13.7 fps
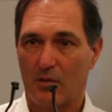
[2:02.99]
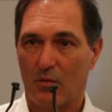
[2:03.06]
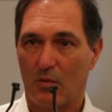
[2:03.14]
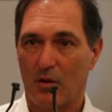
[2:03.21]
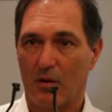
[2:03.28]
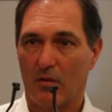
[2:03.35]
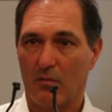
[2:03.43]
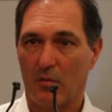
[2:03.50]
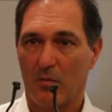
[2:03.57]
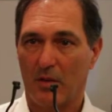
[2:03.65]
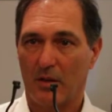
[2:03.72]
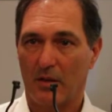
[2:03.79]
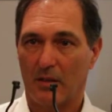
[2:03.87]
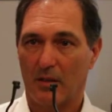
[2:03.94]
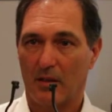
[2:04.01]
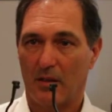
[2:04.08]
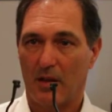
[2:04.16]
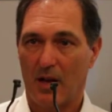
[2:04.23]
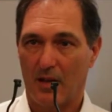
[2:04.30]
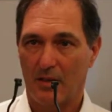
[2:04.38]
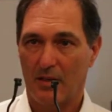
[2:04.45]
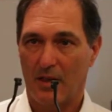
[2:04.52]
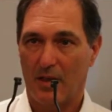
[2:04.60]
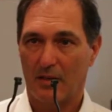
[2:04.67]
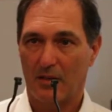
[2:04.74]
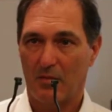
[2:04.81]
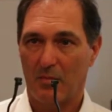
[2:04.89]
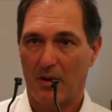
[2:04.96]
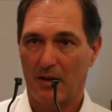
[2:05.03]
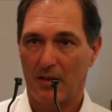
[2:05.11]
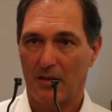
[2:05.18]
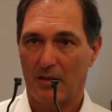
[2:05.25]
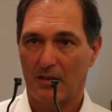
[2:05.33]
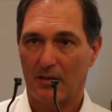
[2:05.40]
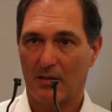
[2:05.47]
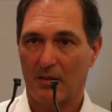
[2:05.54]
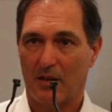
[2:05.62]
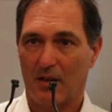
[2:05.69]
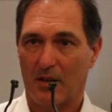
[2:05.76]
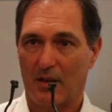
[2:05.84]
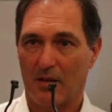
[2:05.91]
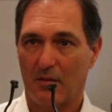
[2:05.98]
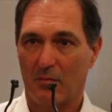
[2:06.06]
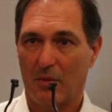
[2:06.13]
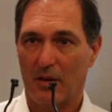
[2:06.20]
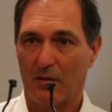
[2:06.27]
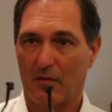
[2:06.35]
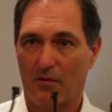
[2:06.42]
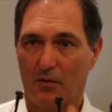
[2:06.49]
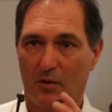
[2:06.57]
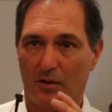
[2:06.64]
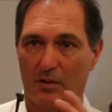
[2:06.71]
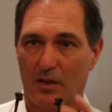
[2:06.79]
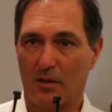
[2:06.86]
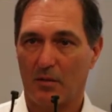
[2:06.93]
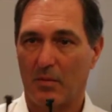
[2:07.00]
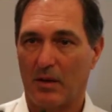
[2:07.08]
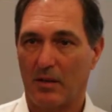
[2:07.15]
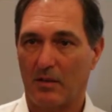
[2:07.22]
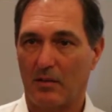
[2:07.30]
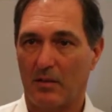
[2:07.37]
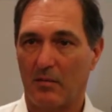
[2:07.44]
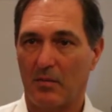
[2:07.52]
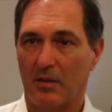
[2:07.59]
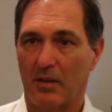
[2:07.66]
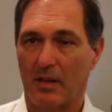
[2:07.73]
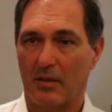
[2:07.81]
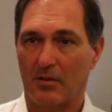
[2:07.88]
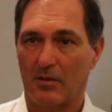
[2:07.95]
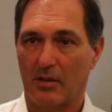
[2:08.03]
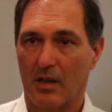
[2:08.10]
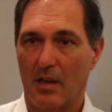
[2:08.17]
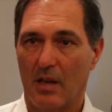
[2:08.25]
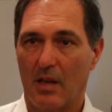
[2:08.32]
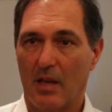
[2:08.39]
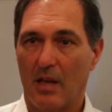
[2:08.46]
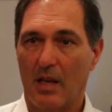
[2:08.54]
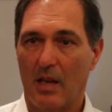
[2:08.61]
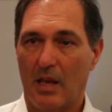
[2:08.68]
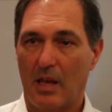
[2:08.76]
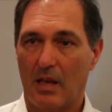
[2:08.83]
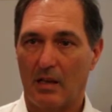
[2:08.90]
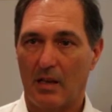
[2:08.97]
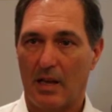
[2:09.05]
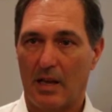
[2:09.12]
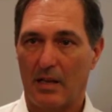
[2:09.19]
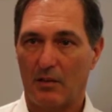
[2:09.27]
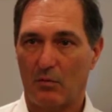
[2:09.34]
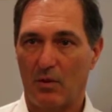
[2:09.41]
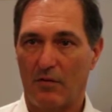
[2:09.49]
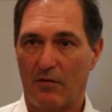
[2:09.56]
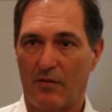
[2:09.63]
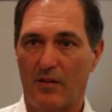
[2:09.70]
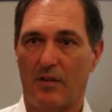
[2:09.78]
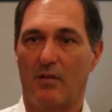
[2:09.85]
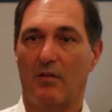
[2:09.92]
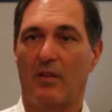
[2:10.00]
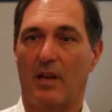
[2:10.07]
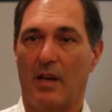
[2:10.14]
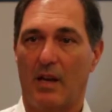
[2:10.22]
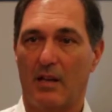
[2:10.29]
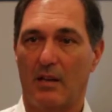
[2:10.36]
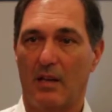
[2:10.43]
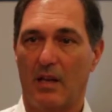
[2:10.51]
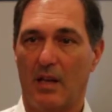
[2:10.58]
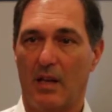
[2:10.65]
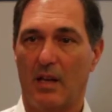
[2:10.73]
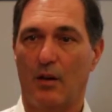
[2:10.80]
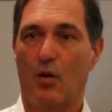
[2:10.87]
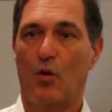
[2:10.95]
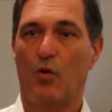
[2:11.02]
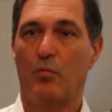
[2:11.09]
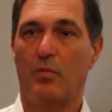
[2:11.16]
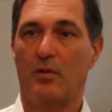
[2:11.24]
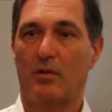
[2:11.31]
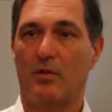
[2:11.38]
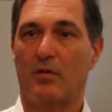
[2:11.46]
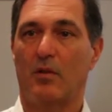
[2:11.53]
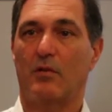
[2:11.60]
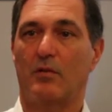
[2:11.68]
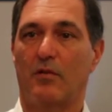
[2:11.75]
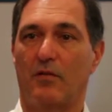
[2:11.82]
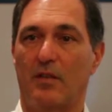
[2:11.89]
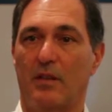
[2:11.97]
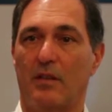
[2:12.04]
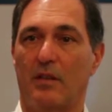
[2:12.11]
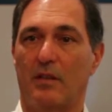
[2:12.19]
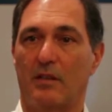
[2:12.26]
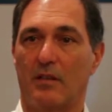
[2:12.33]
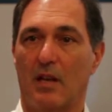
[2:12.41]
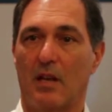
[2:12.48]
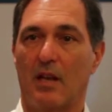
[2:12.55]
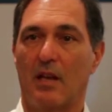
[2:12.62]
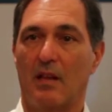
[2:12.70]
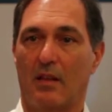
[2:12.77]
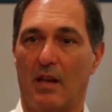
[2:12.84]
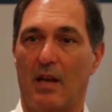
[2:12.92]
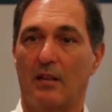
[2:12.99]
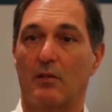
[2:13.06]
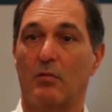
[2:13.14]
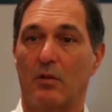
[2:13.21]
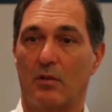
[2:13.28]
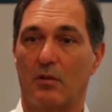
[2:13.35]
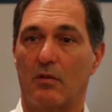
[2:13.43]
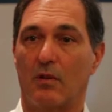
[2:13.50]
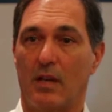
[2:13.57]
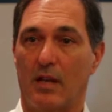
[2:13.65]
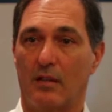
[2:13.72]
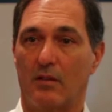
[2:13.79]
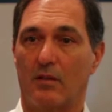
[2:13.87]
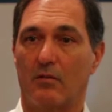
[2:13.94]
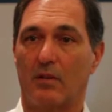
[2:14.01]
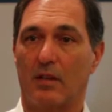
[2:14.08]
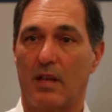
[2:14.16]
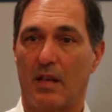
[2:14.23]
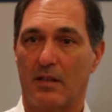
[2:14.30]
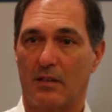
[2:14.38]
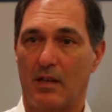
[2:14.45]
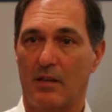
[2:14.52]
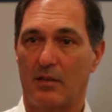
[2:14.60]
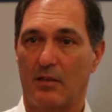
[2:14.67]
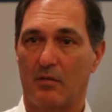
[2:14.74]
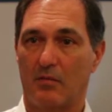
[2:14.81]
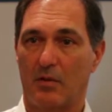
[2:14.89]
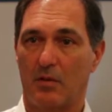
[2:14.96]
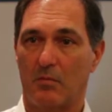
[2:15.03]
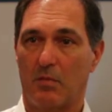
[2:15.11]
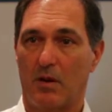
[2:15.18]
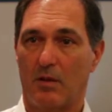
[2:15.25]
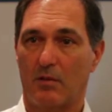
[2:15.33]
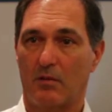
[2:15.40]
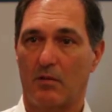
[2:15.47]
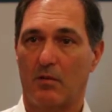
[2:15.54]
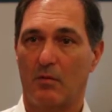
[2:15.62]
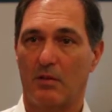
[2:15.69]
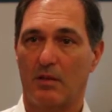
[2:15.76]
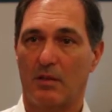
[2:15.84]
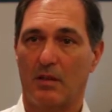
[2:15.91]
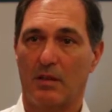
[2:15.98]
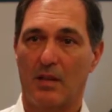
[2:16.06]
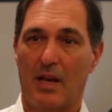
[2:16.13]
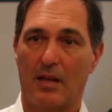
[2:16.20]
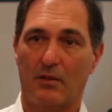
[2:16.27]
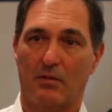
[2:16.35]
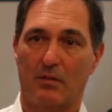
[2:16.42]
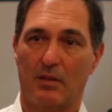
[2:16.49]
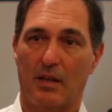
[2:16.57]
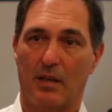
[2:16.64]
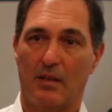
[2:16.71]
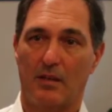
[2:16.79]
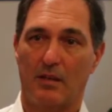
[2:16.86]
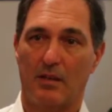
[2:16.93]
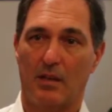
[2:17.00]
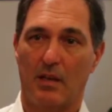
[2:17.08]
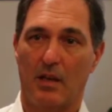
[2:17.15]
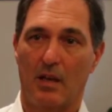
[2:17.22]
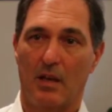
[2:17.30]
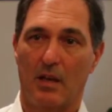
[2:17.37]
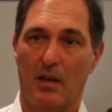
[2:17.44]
to where we're being contacted by this, by the forks here, by the stimulators. And as we feel that and open to those feelings, that's what creates the relaxation response. So it's the natural tendency